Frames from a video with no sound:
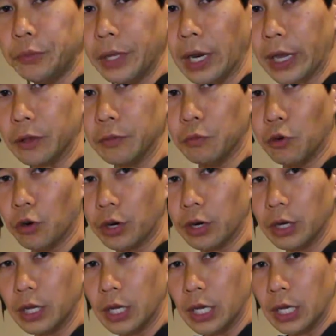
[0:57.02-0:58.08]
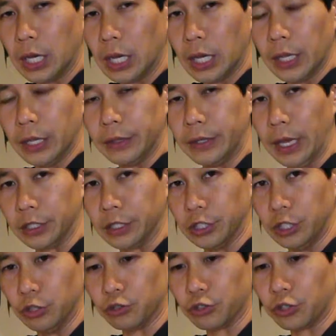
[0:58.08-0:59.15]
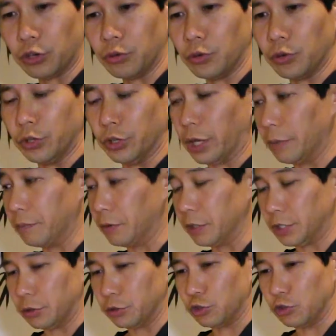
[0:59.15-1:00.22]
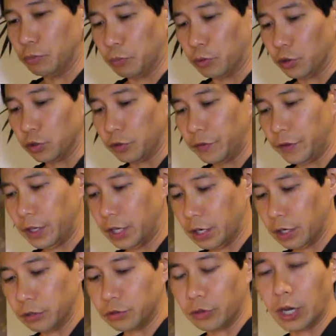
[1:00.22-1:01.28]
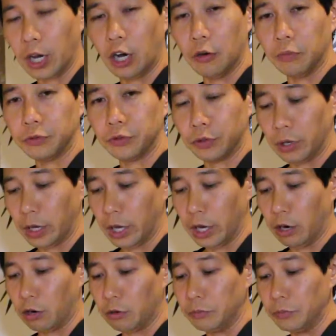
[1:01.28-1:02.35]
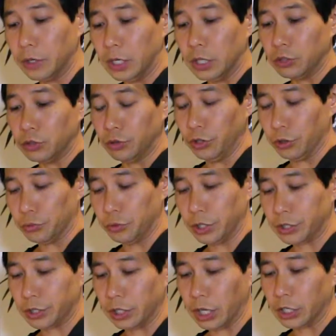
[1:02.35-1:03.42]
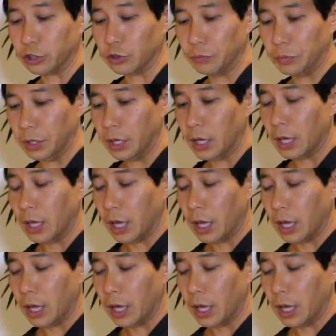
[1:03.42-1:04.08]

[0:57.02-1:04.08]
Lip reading: be like more that's neutral. You can put some support over here to help to your wrist not to be